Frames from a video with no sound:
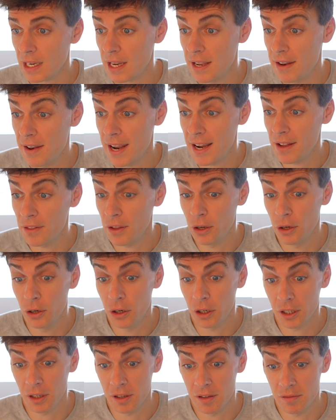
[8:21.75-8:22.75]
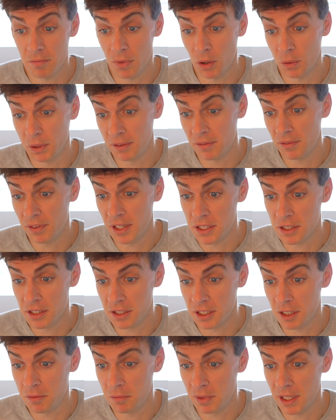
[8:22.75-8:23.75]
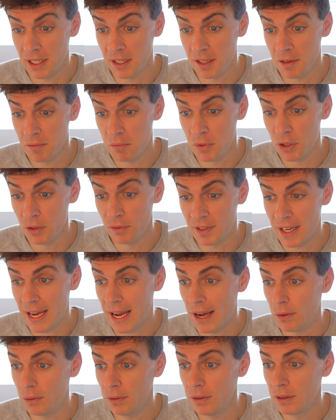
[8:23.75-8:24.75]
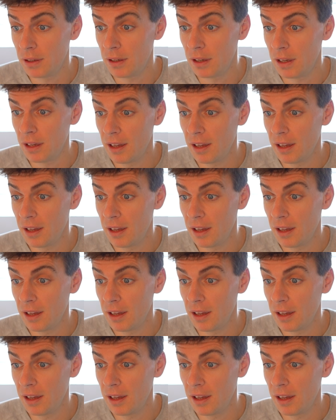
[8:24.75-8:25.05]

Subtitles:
Now the hook molding features can be moved down,